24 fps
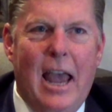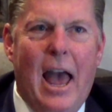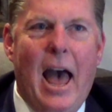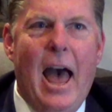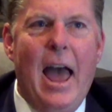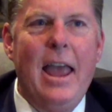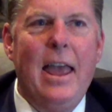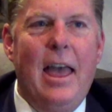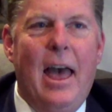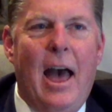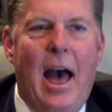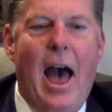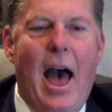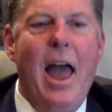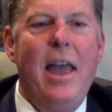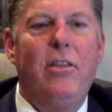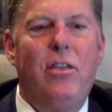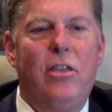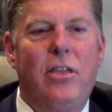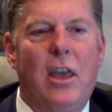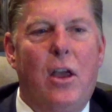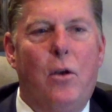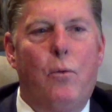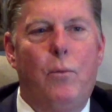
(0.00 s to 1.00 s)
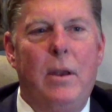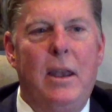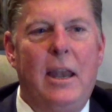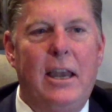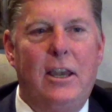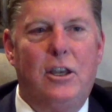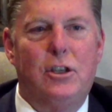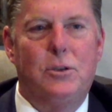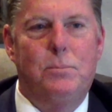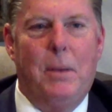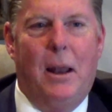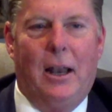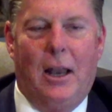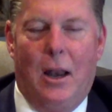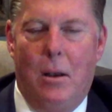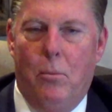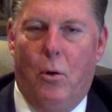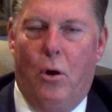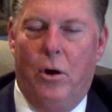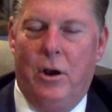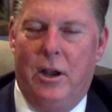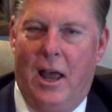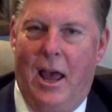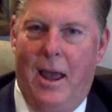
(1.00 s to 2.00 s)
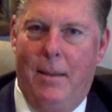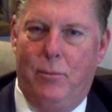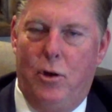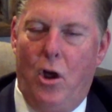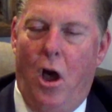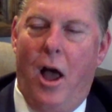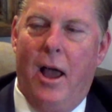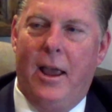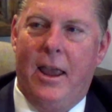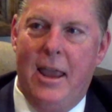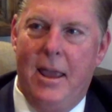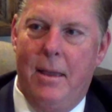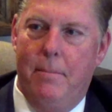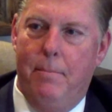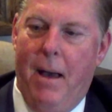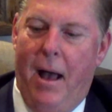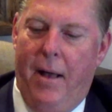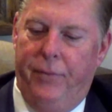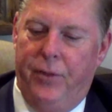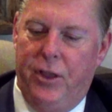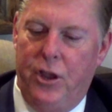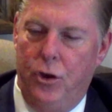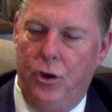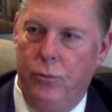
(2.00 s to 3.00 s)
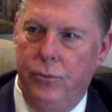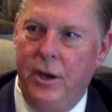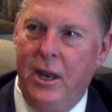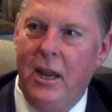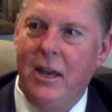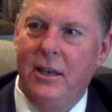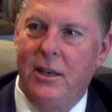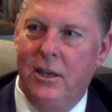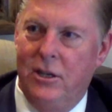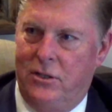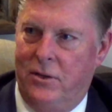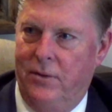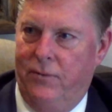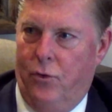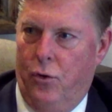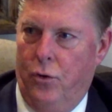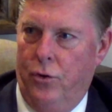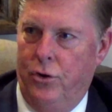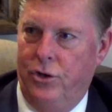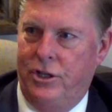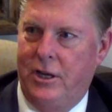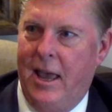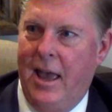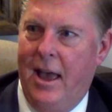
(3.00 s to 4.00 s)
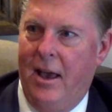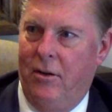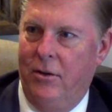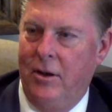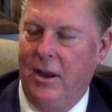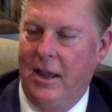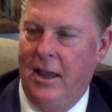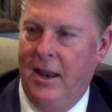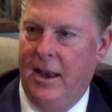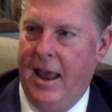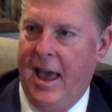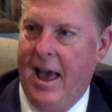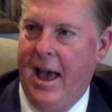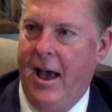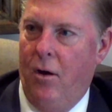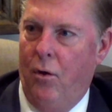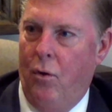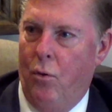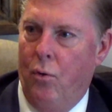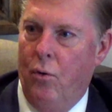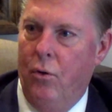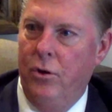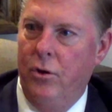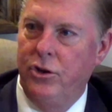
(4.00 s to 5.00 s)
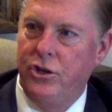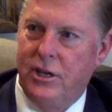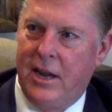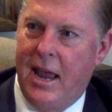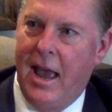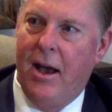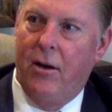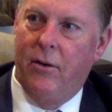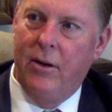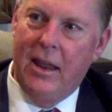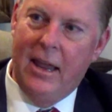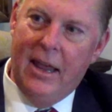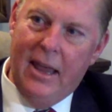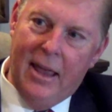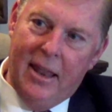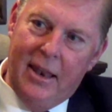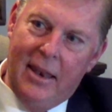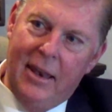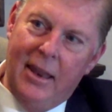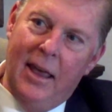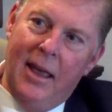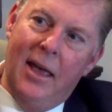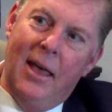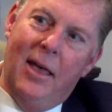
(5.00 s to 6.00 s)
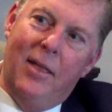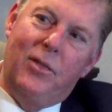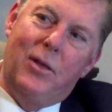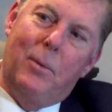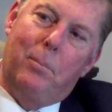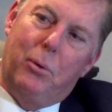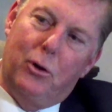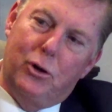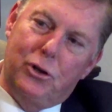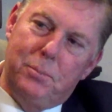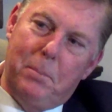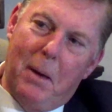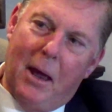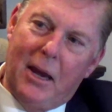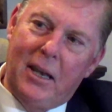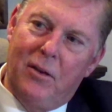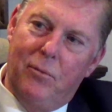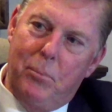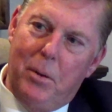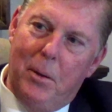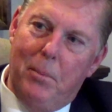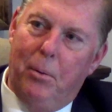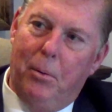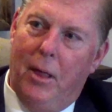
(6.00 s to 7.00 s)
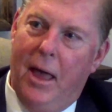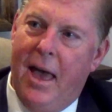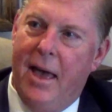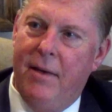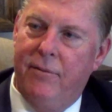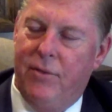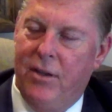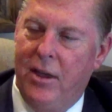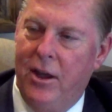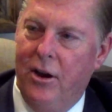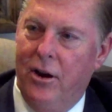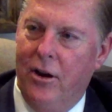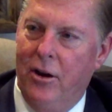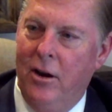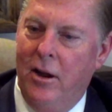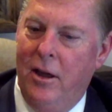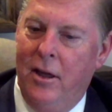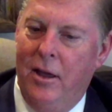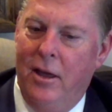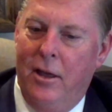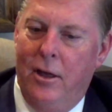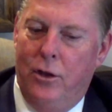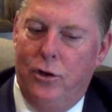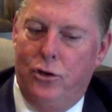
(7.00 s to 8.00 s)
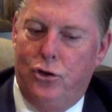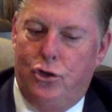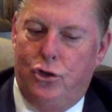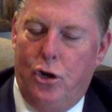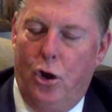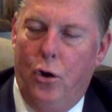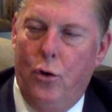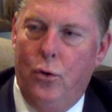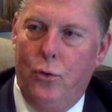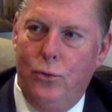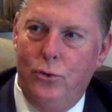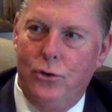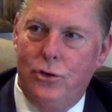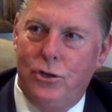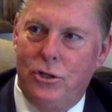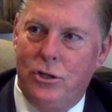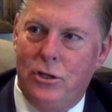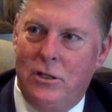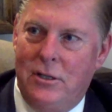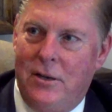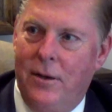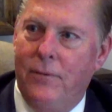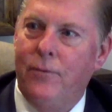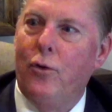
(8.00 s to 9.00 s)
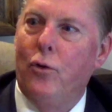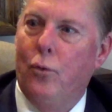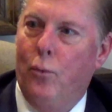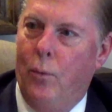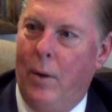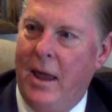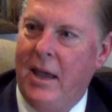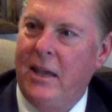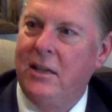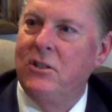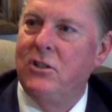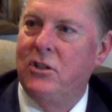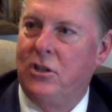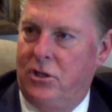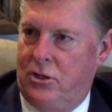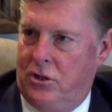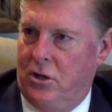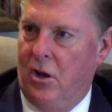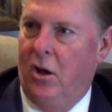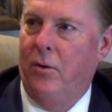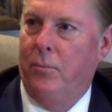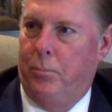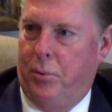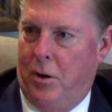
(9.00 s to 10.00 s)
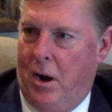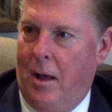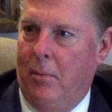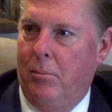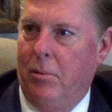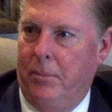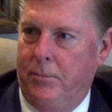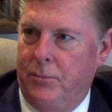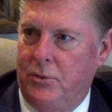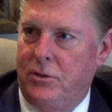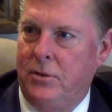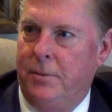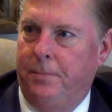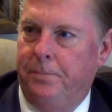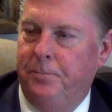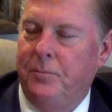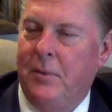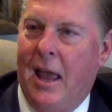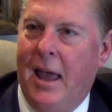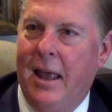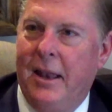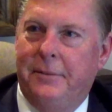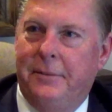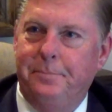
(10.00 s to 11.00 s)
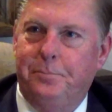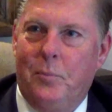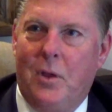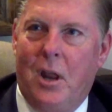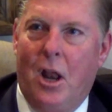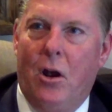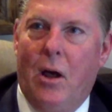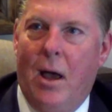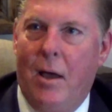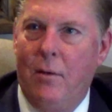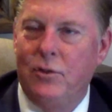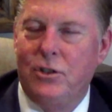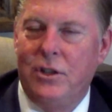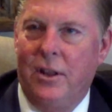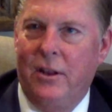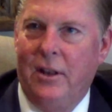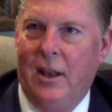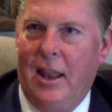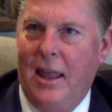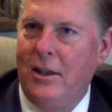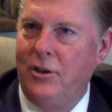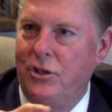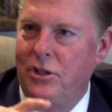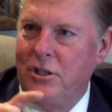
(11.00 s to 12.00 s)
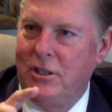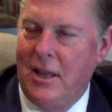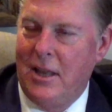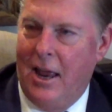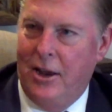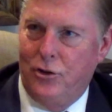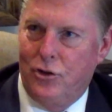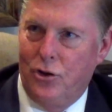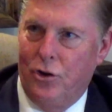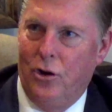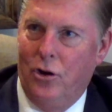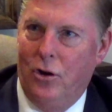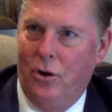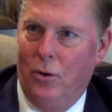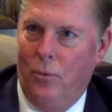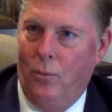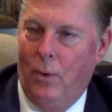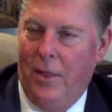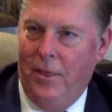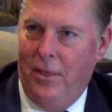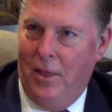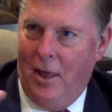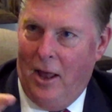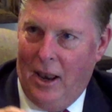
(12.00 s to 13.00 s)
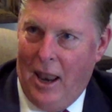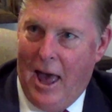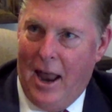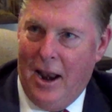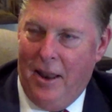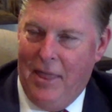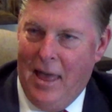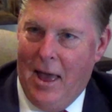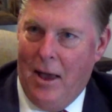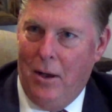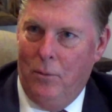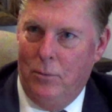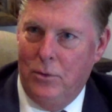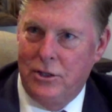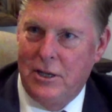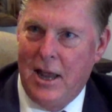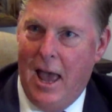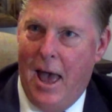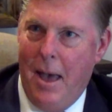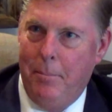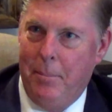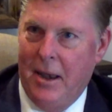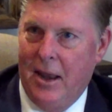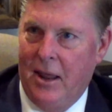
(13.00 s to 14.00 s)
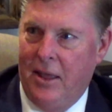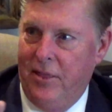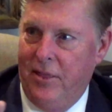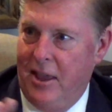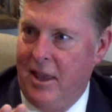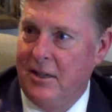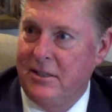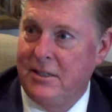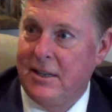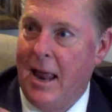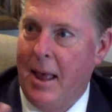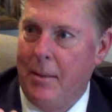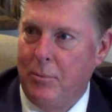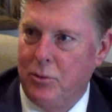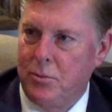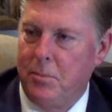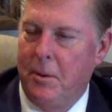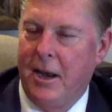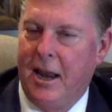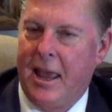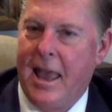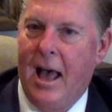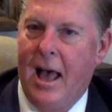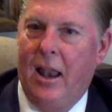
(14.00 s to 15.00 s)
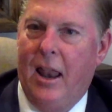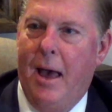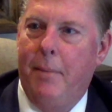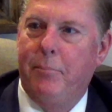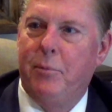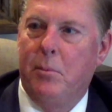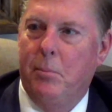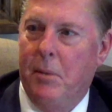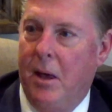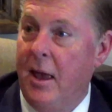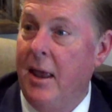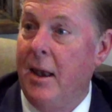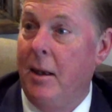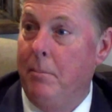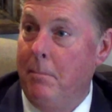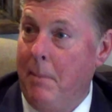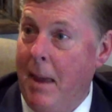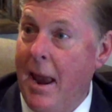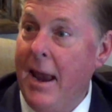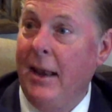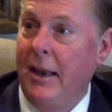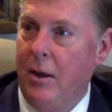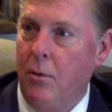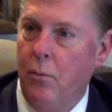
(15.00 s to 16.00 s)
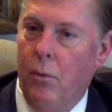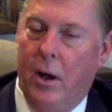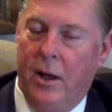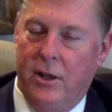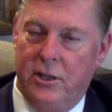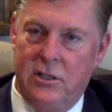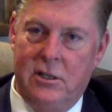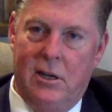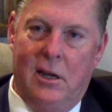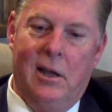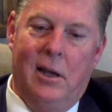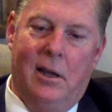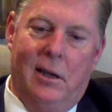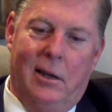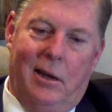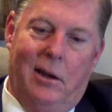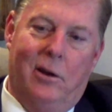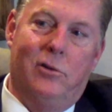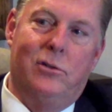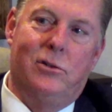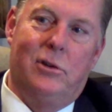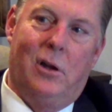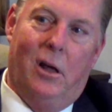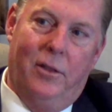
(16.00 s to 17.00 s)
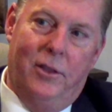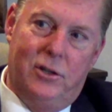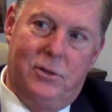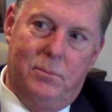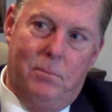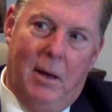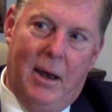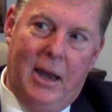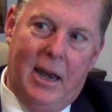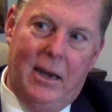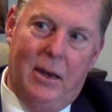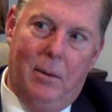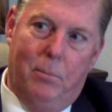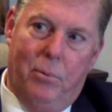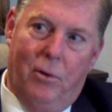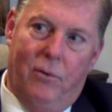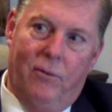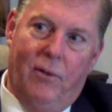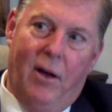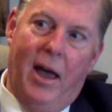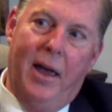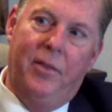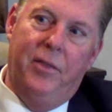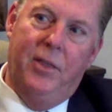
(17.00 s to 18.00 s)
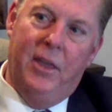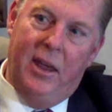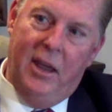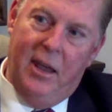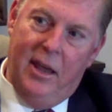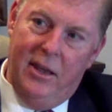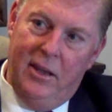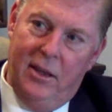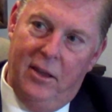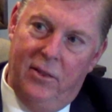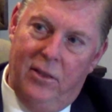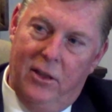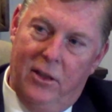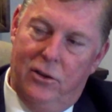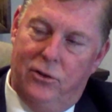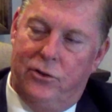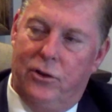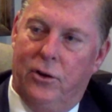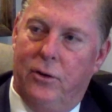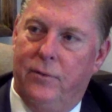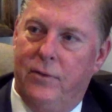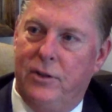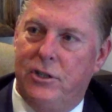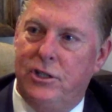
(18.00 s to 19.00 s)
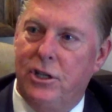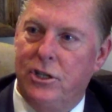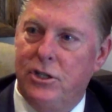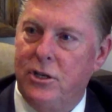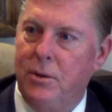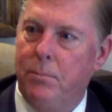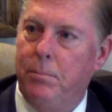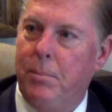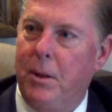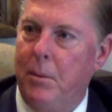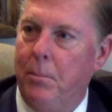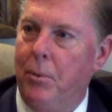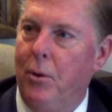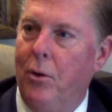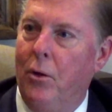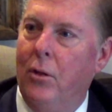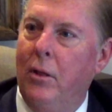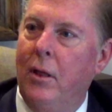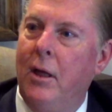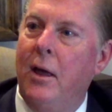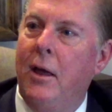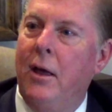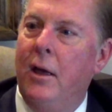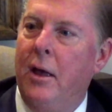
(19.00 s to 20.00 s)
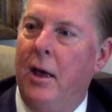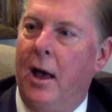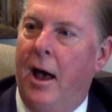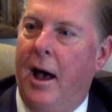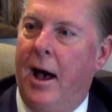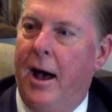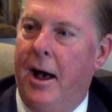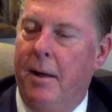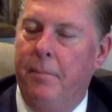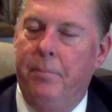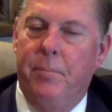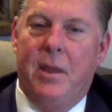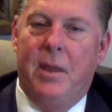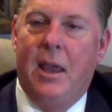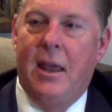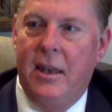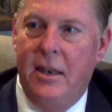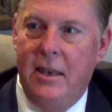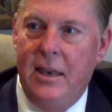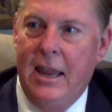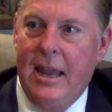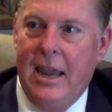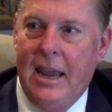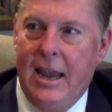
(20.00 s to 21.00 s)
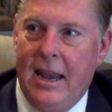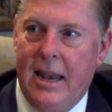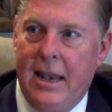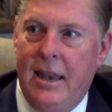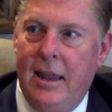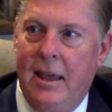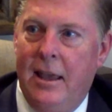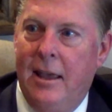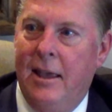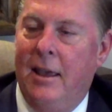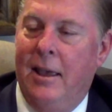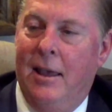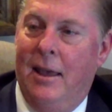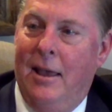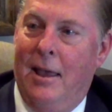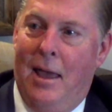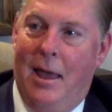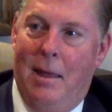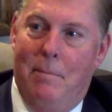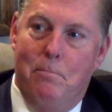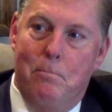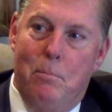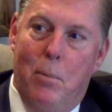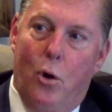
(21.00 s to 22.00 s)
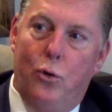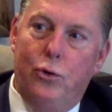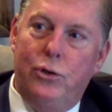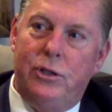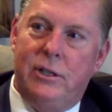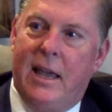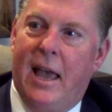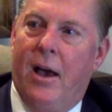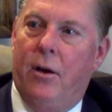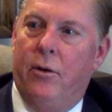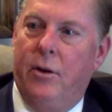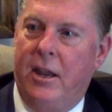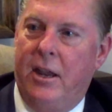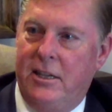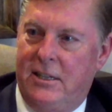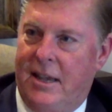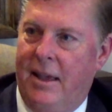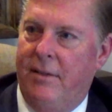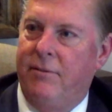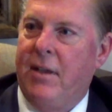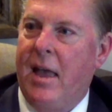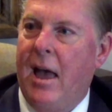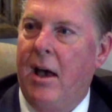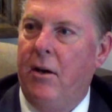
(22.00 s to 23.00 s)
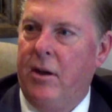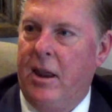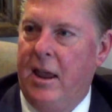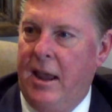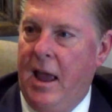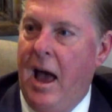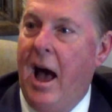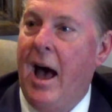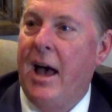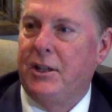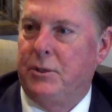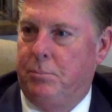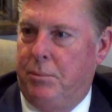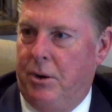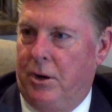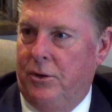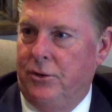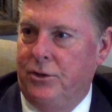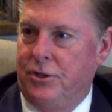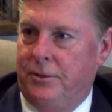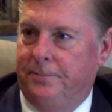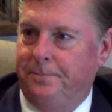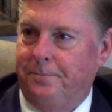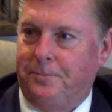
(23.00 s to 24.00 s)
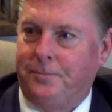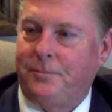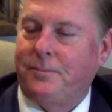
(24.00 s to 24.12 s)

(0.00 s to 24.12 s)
I think we need to spend a little more time talking about the uniqueness of Orange County and how Orange County and the perspective people have here chose different ways to solve problems. And, I was in the legislature when a lot of that was happening, the establishment of Cal Optima, and it mainly was, here's all this money to provide the services to people in need. And most counties have county hospitals.